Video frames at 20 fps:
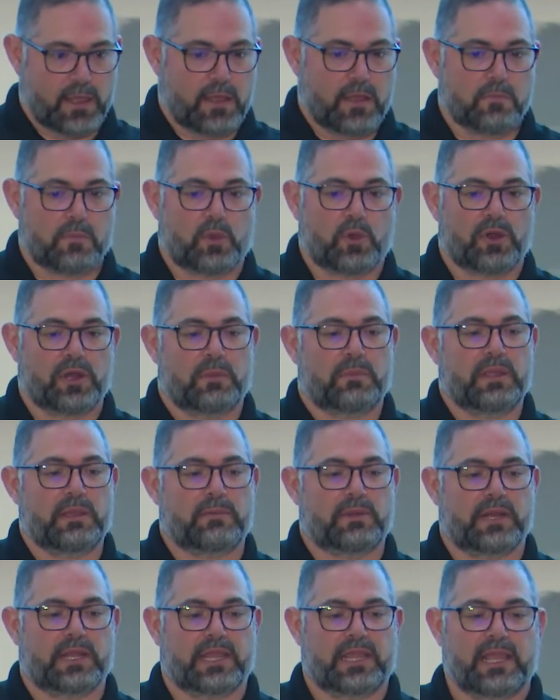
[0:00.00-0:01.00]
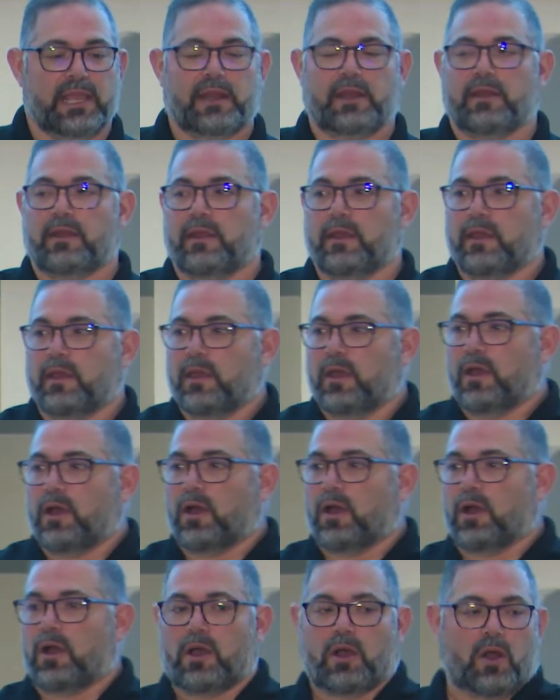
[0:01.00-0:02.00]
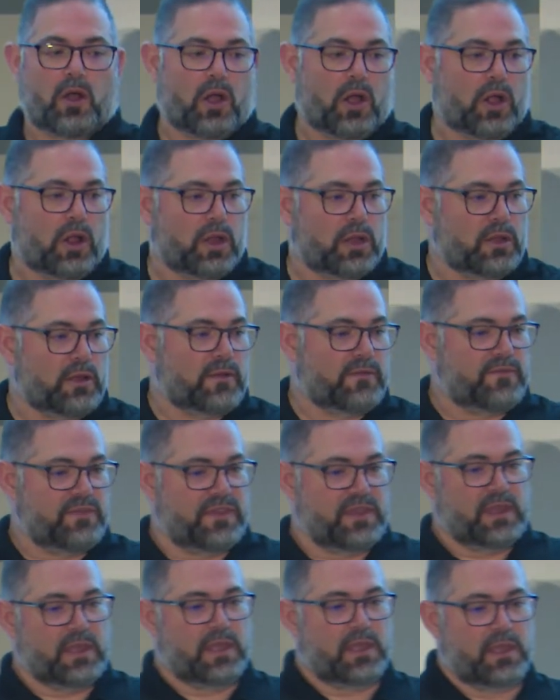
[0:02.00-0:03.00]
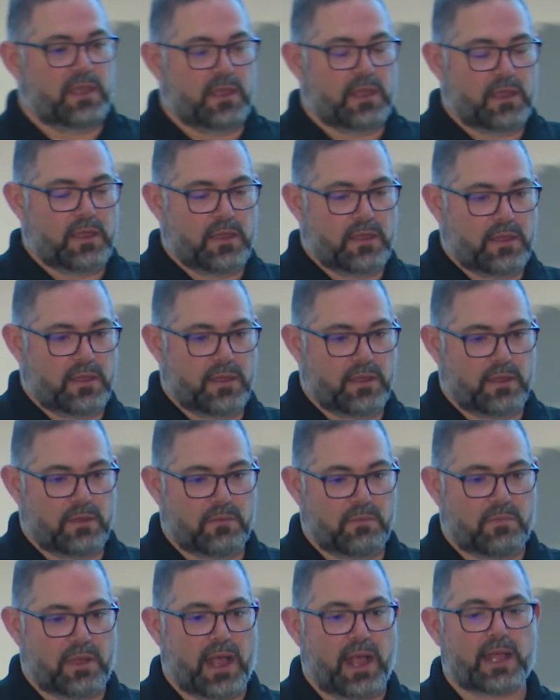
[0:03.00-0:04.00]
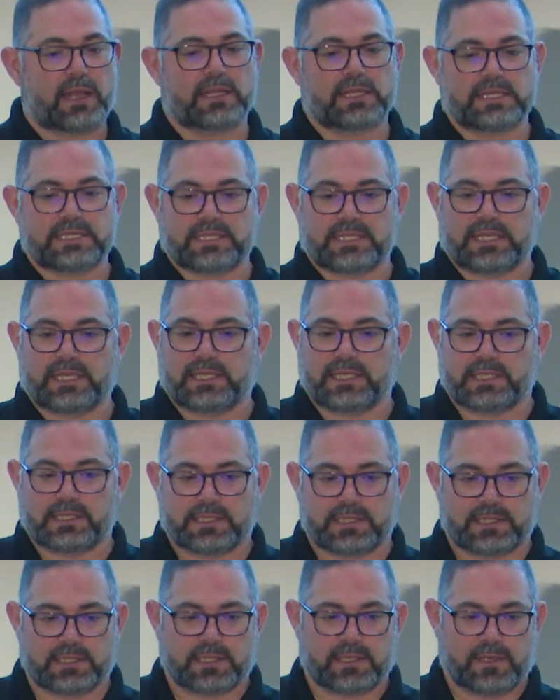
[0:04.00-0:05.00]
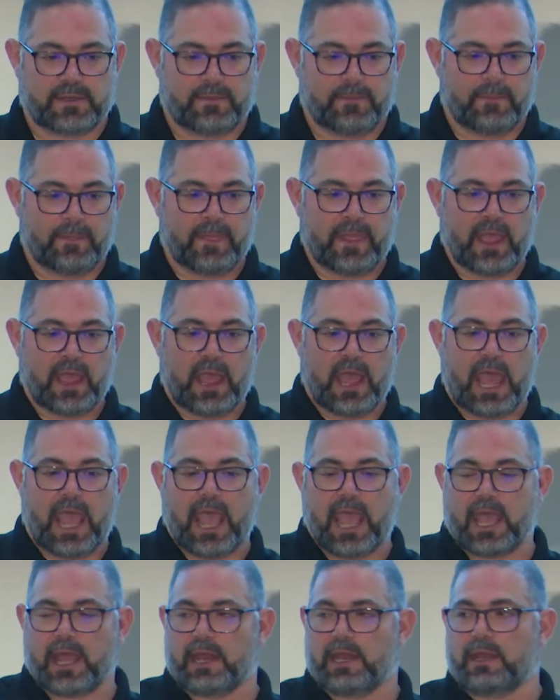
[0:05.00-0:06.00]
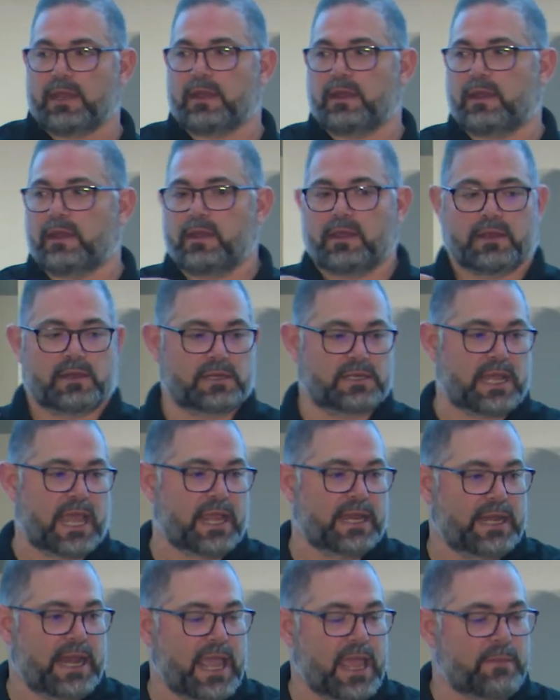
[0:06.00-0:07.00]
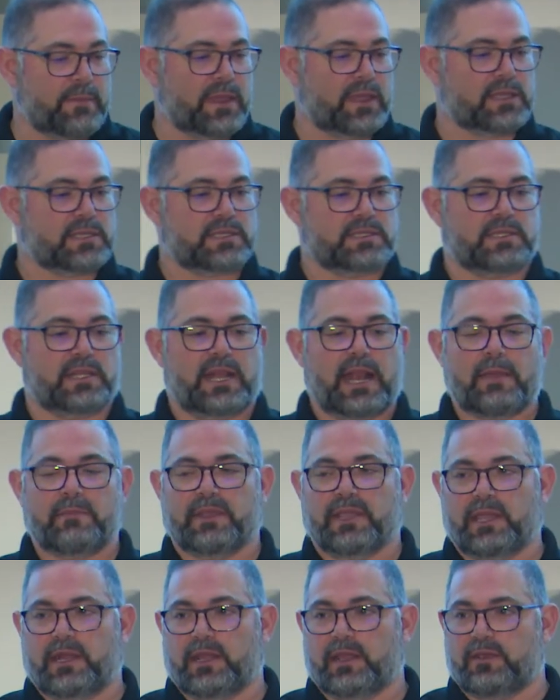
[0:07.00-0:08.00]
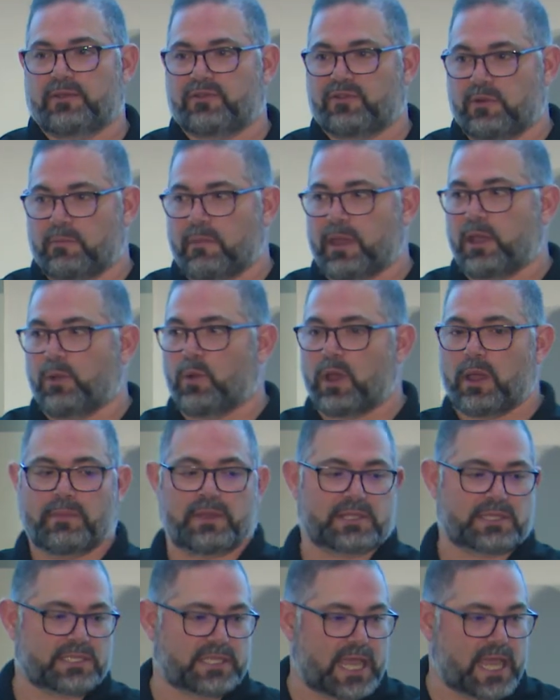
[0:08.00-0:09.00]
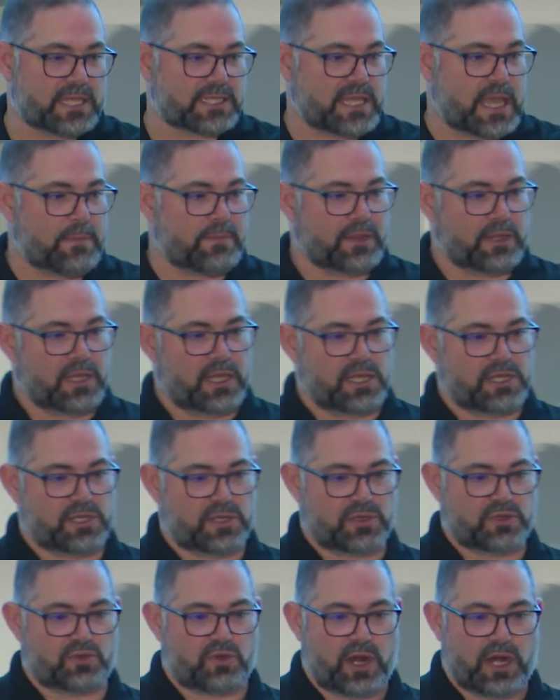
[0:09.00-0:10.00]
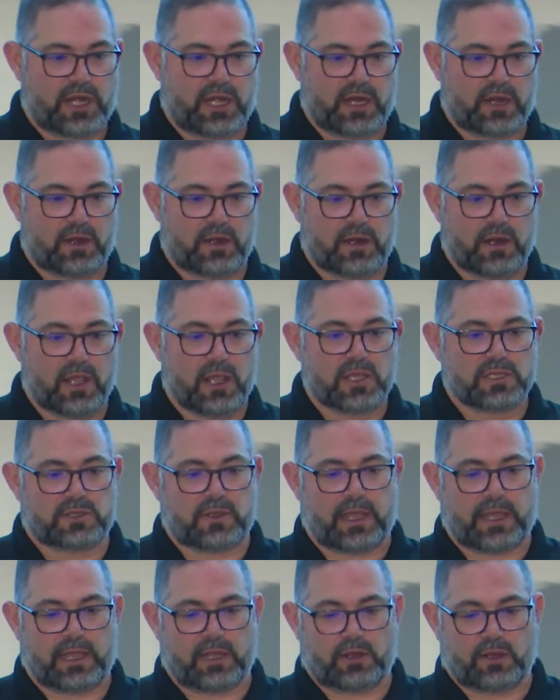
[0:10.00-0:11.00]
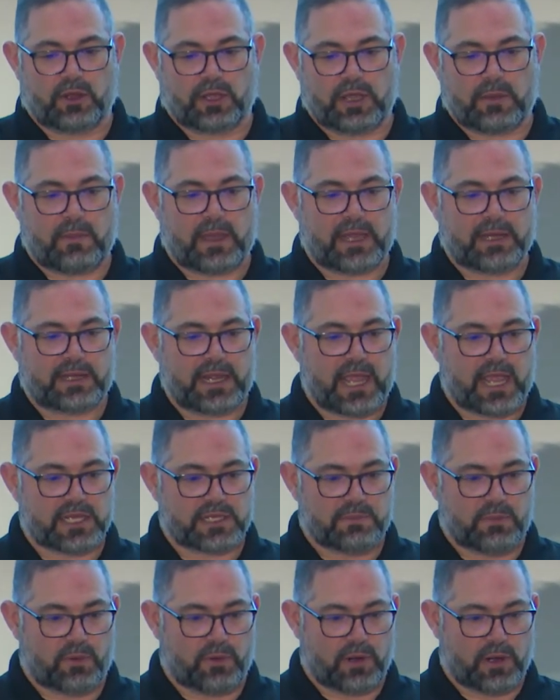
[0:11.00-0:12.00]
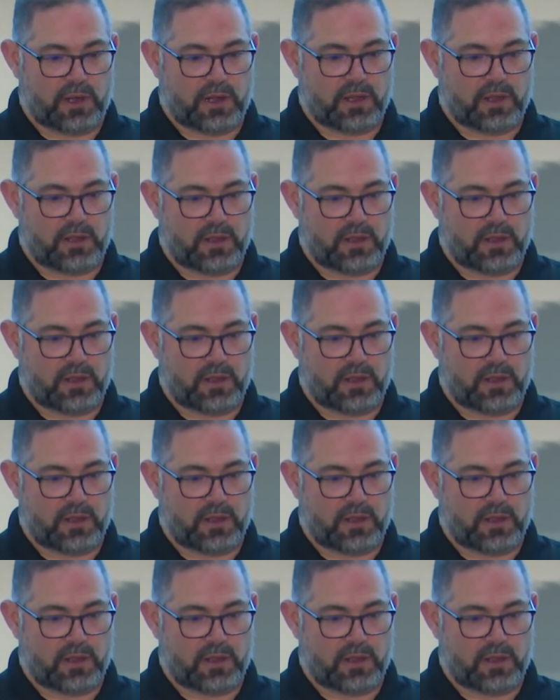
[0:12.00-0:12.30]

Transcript: I'm going to be able to get all of the policies and dynamics that I'm getting from my web and SaaS applications right here. So I can look at my dashboard.